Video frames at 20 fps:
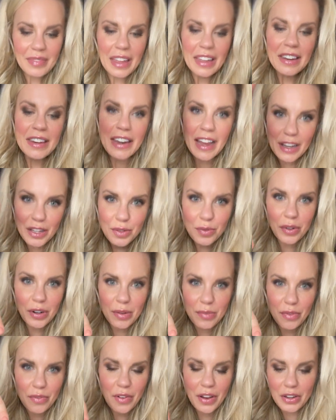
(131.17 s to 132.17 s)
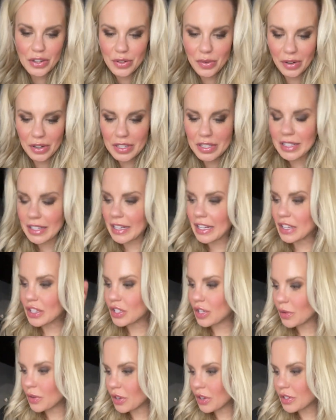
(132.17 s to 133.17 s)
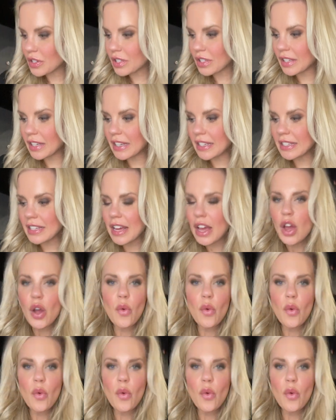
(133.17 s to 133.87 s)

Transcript: Next, we're going to move on to our sleet. So your sleet